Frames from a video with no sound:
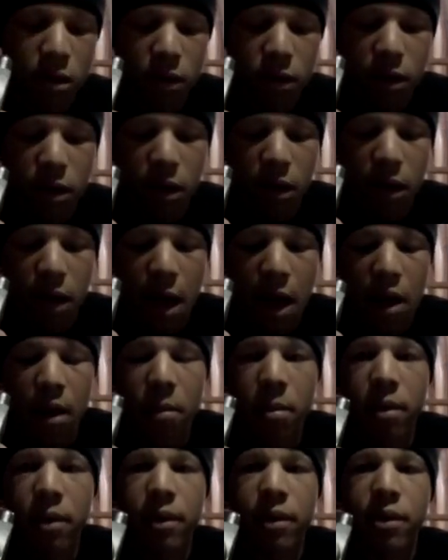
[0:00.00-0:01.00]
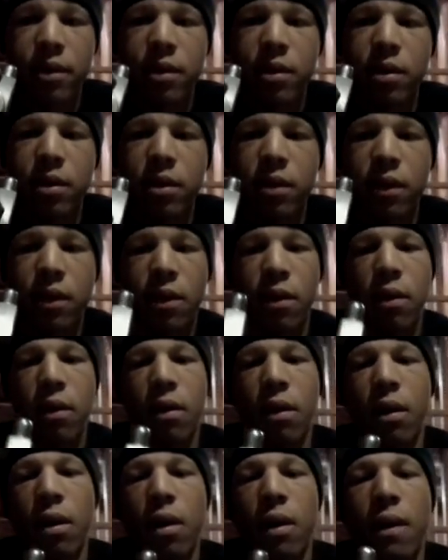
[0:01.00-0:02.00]
than the calibers
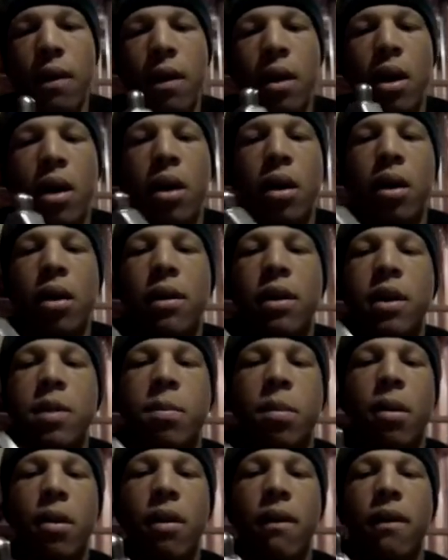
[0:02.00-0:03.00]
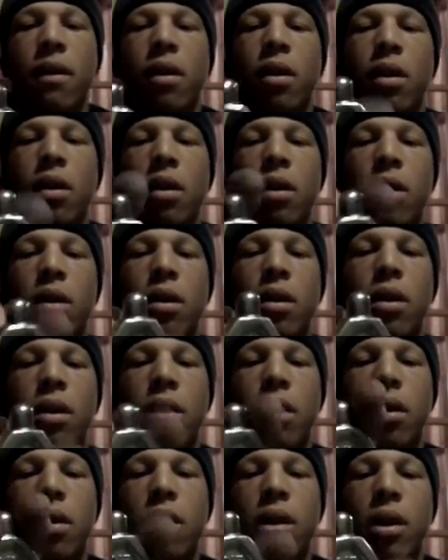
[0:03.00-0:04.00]
on this part of it.
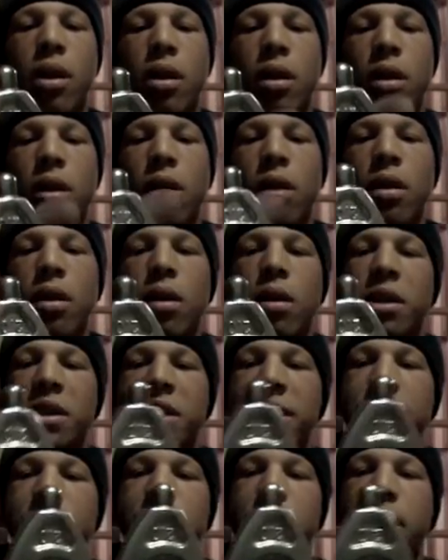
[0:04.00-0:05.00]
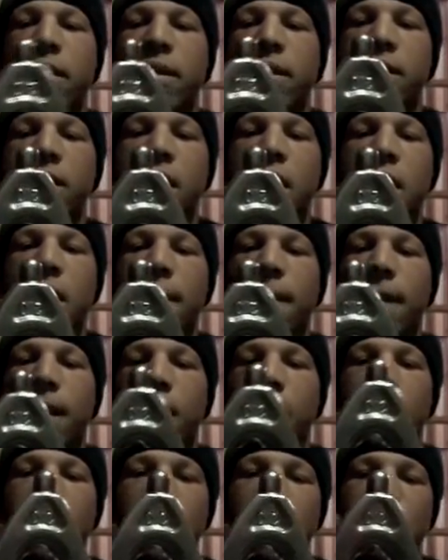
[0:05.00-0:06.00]
This is about the same.
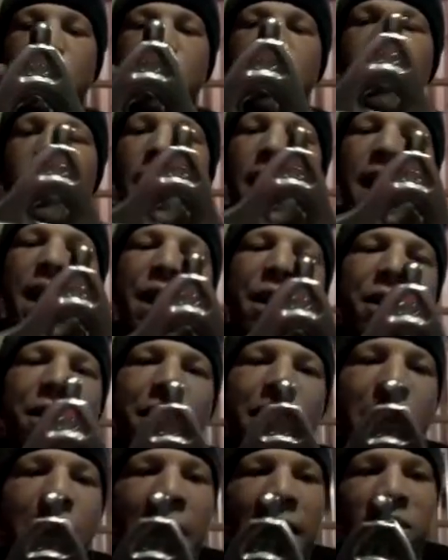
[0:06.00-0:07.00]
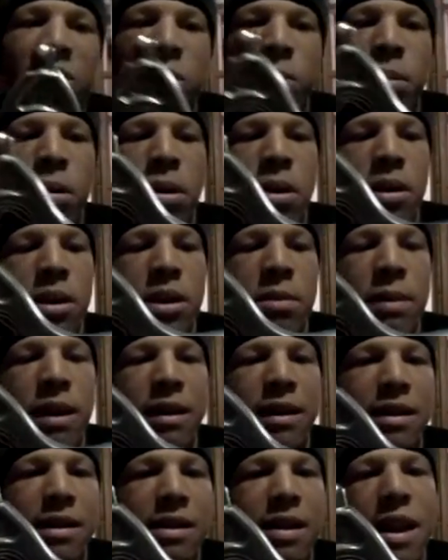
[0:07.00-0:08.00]
Like the actual hanger and axle part is
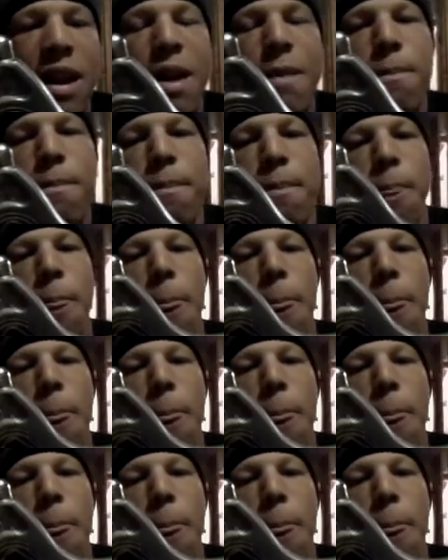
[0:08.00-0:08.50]
about the same.